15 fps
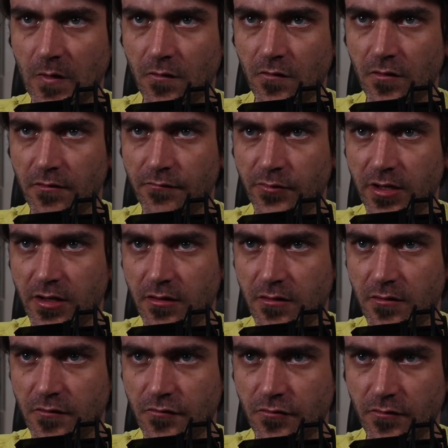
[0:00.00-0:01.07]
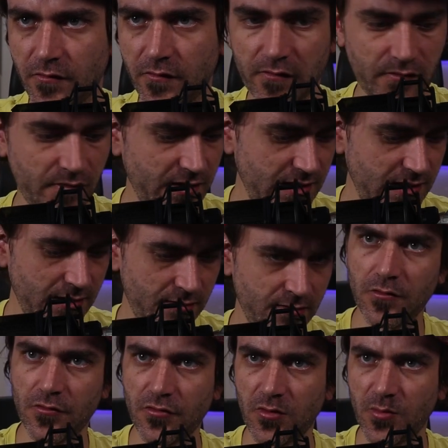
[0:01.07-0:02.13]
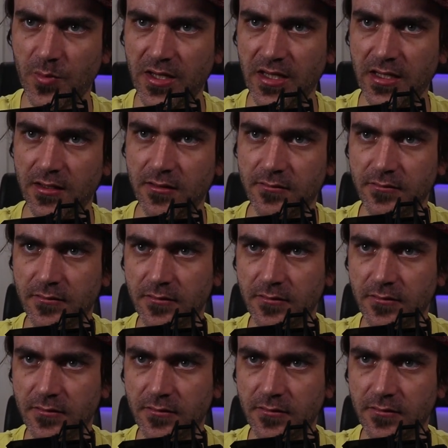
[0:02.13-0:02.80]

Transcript: So if we go control C, control P.